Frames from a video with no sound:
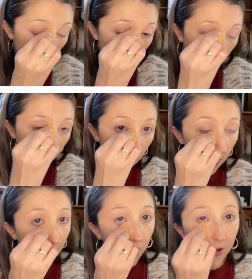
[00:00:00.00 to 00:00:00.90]
I used
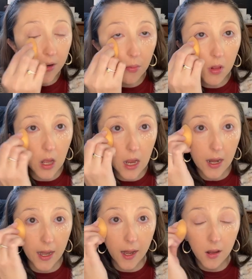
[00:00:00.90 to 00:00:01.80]
to just
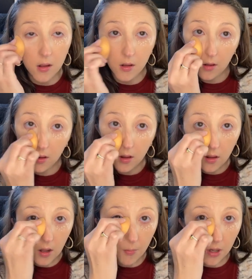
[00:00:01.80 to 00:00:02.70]
apply
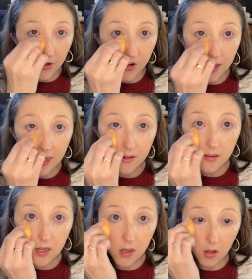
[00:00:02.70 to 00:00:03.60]
under eye
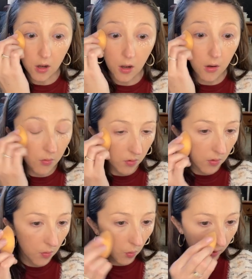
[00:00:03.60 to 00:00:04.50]
concealer
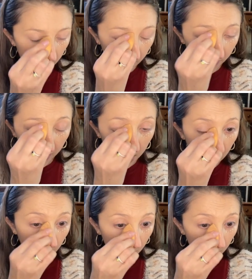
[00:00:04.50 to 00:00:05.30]
with my finger,